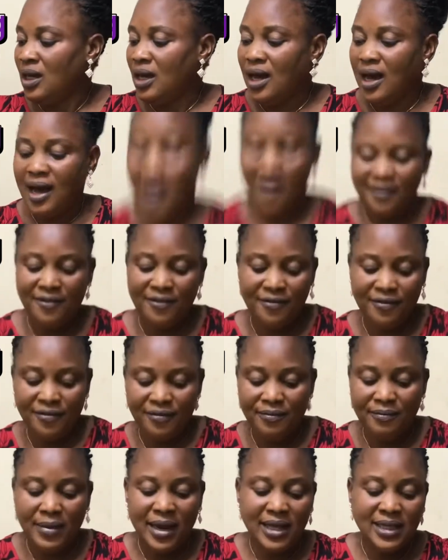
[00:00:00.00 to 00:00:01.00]
have
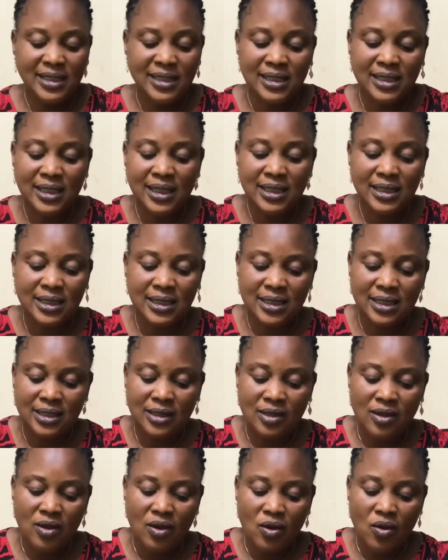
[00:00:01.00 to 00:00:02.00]
my teeth
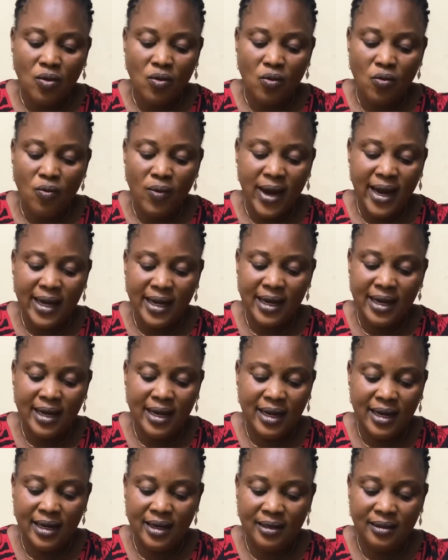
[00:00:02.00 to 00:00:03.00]

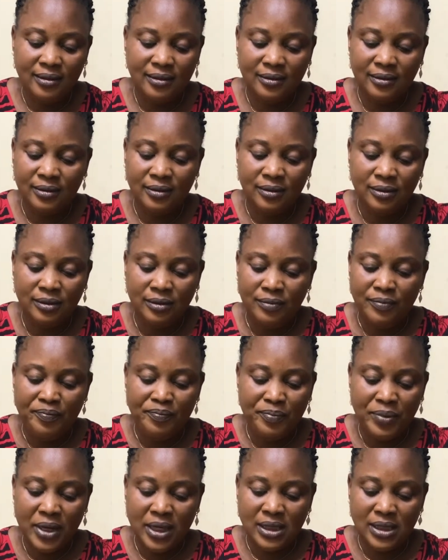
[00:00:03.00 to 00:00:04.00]
whitening
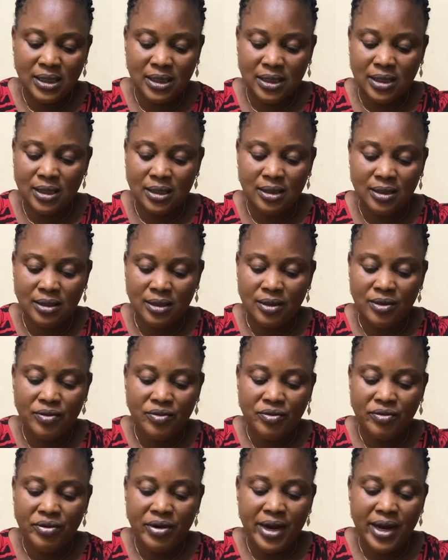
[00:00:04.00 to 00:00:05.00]
paste
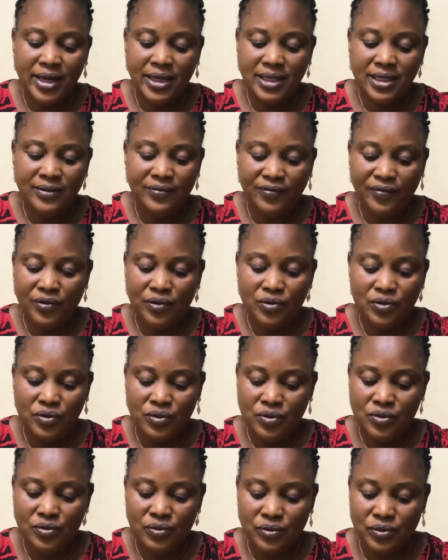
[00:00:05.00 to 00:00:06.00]
ready for
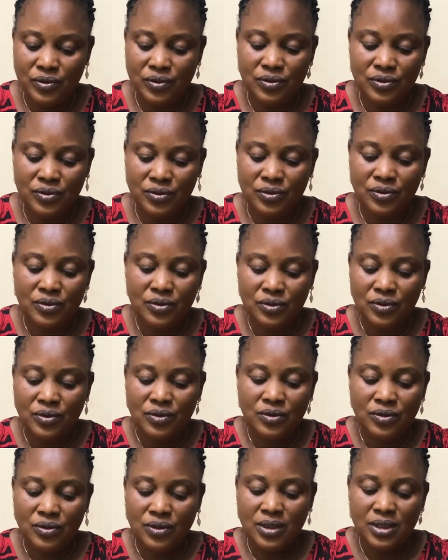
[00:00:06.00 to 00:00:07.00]
use.
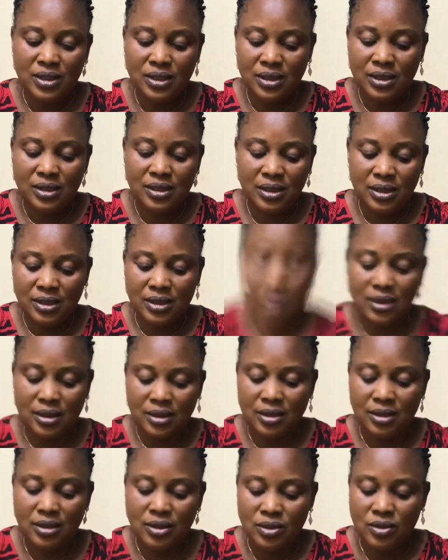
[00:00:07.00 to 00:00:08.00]
This is it.
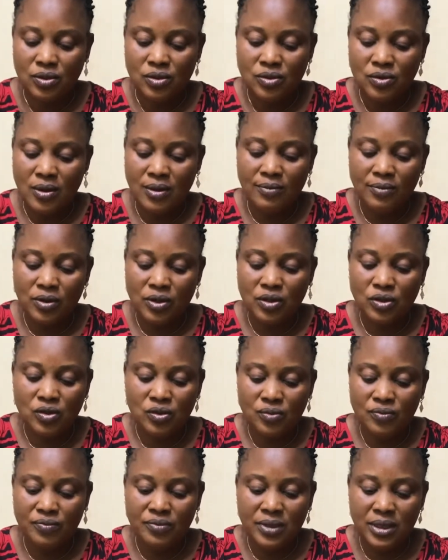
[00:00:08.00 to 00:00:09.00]
So I'm going to
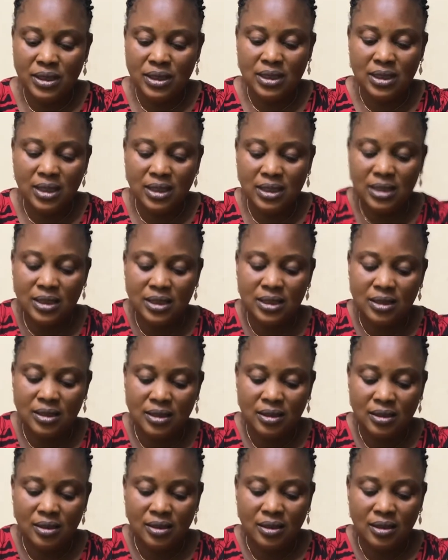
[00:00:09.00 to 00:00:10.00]
mix it
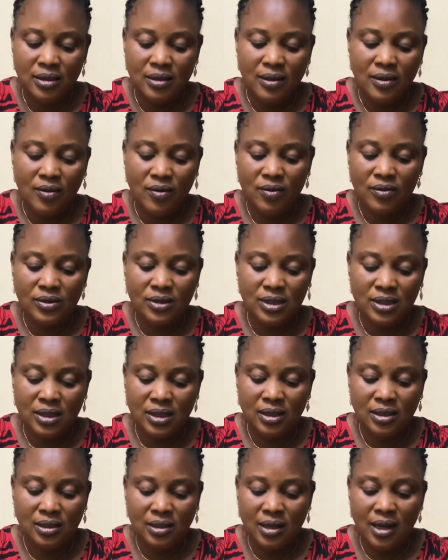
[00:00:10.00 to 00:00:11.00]

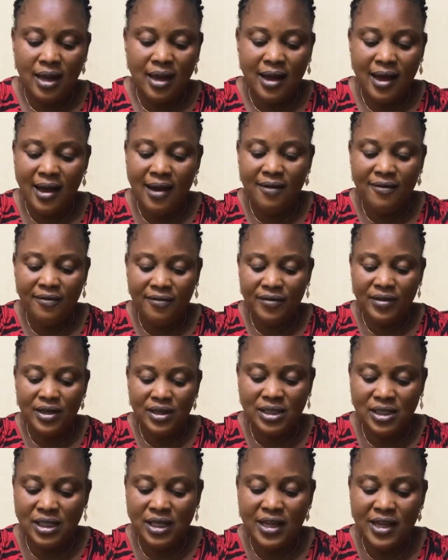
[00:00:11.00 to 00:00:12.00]
until I have it
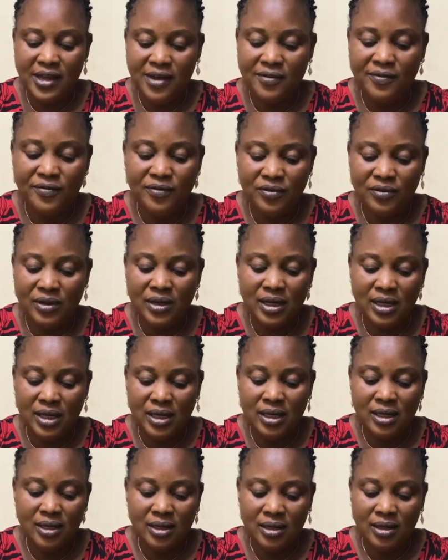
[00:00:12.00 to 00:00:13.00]

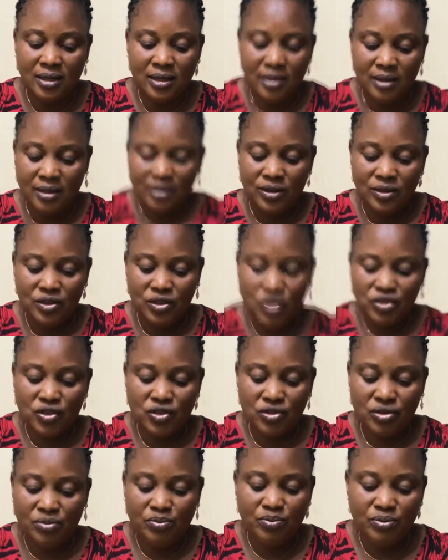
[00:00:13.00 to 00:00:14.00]
evenly
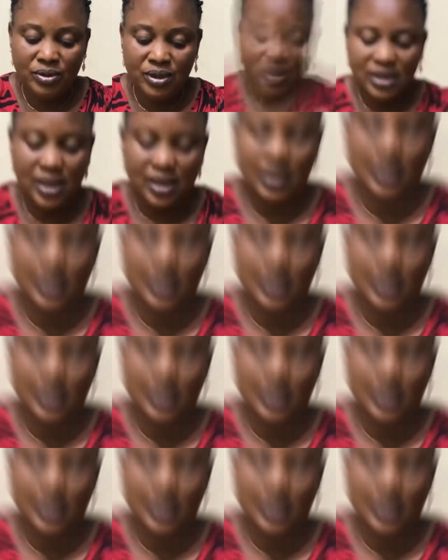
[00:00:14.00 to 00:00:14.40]
distributed.